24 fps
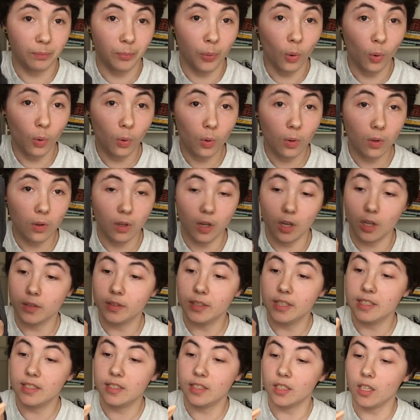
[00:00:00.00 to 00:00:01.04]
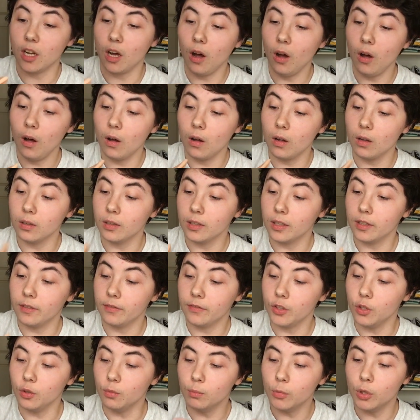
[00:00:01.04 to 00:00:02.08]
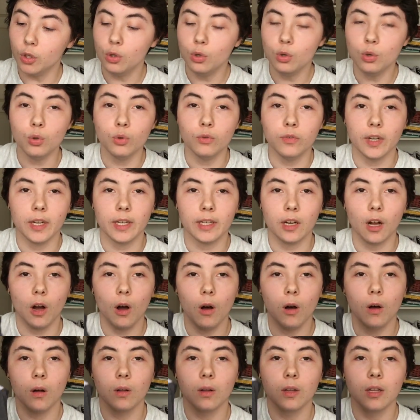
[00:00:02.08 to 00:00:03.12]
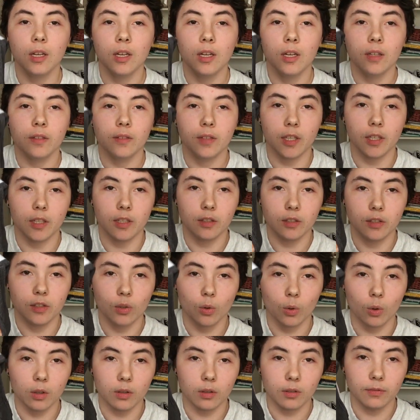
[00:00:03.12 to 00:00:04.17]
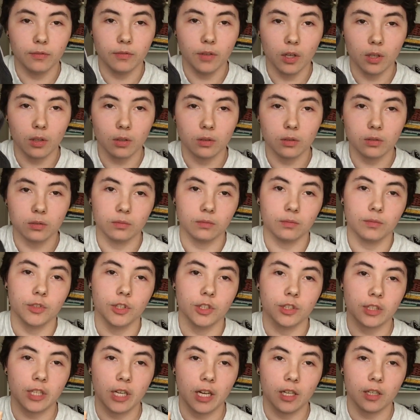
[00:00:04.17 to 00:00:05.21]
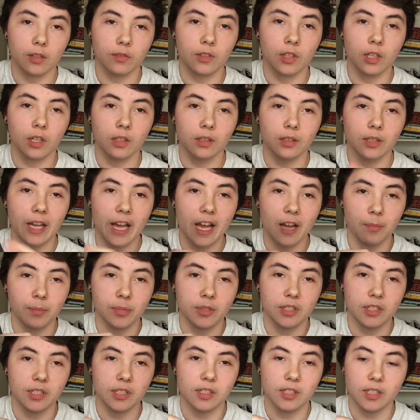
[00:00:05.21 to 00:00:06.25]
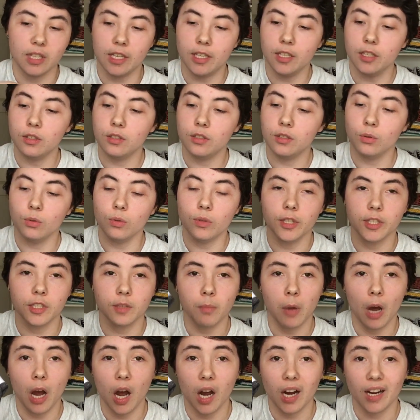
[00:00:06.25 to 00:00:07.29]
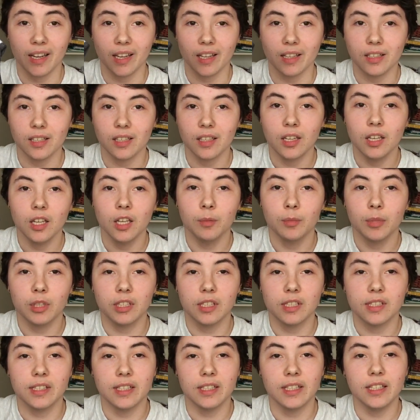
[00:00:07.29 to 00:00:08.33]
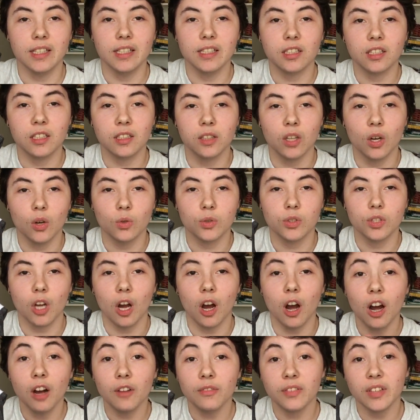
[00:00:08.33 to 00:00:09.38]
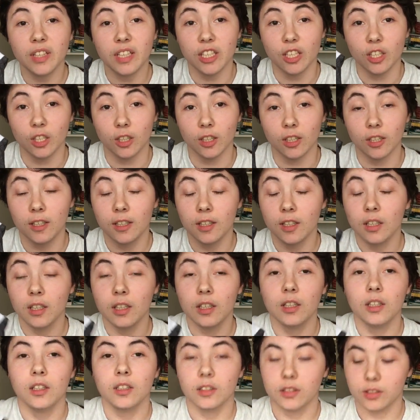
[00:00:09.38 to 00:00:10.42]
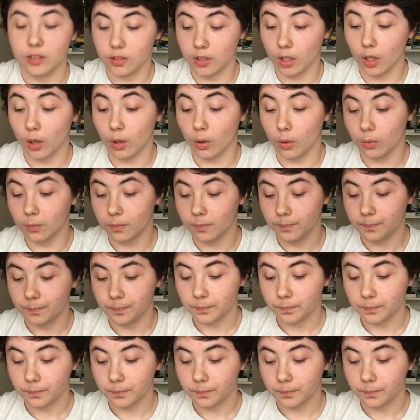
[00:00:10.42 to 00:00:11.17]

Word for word: pull on this at all, if you move at all, then your funnel just kind of collapses into this pocket because it is closed off here. So